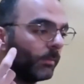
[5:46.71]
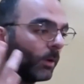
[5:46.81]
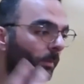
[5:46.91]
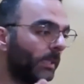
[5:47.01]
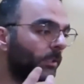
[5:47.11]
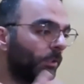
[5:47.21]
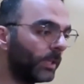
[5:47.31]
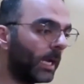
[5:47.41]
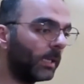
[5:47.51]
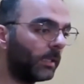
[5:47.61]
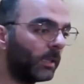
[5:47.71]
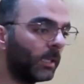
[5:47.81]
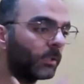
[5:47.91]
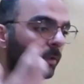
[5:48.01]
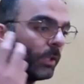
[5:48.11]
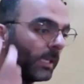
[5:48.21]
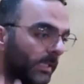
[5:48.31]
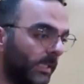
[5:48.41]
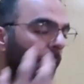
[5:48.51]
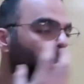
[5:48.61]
augmented reality thing. So you can see the